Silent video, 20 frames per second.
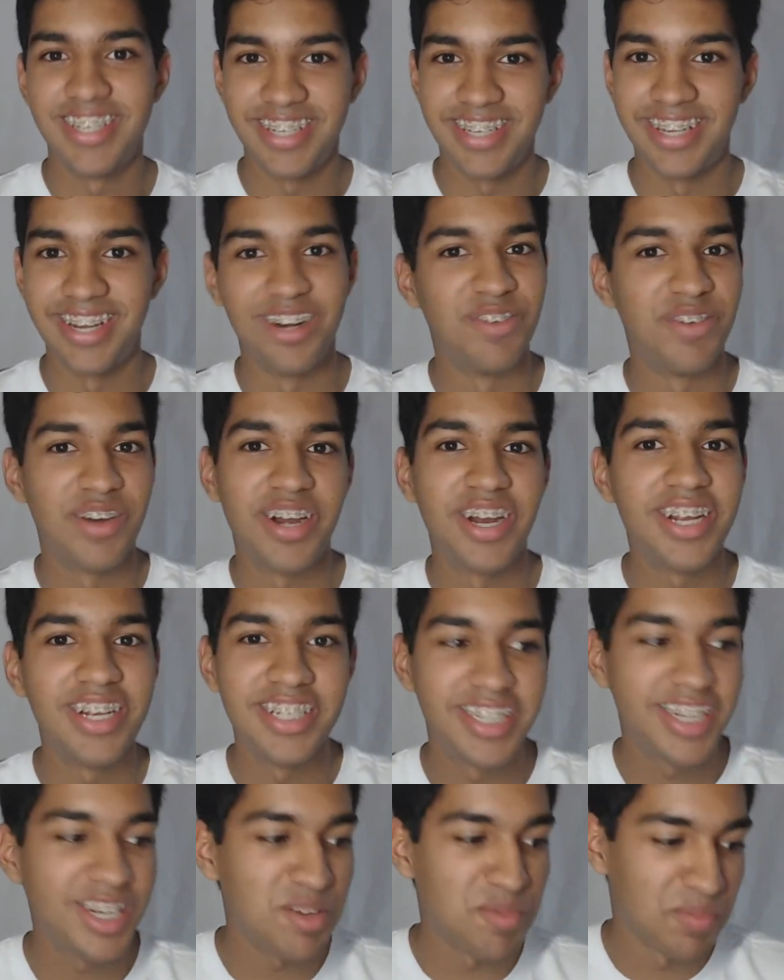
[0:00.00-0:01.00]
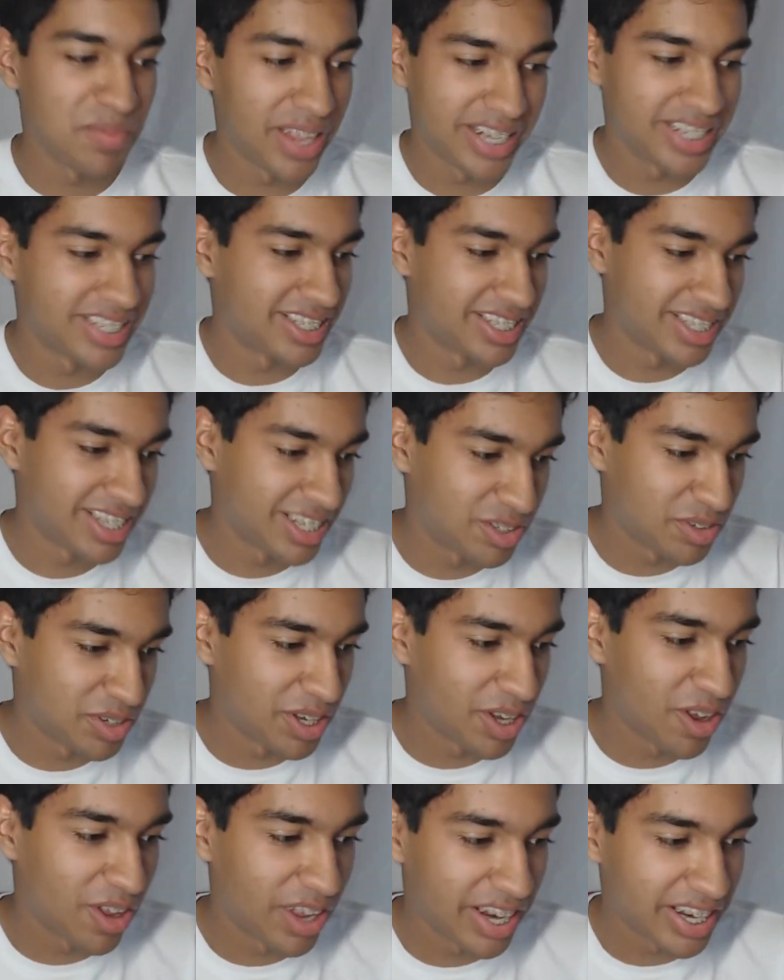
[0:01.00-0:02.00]
a very good team. That's really all I
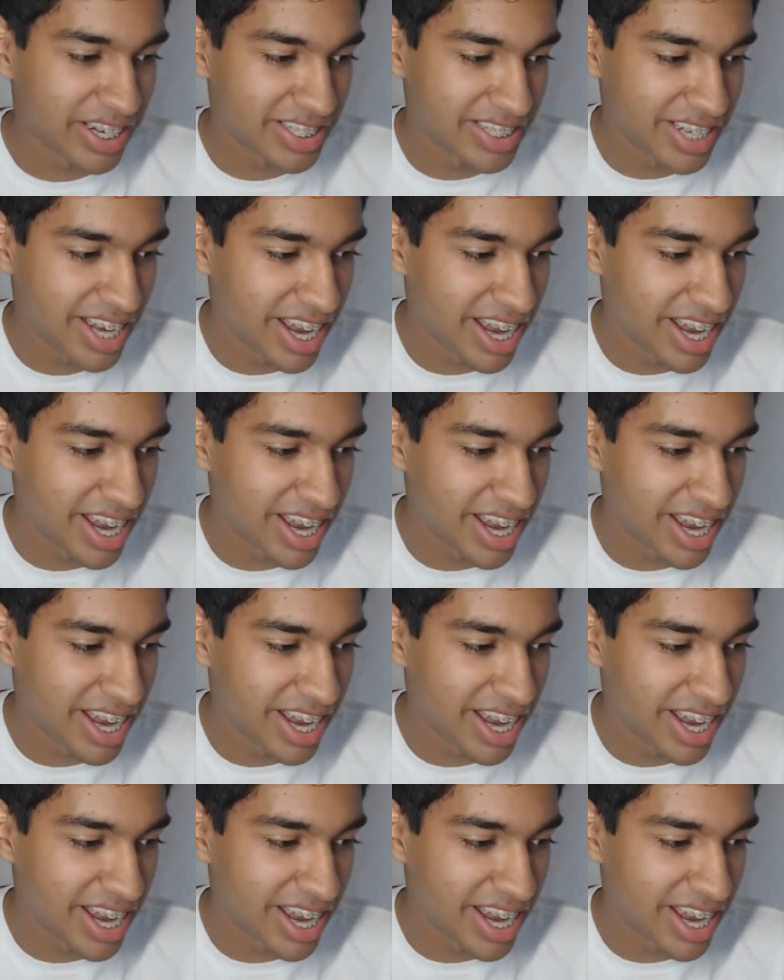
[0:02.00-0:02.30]
can say.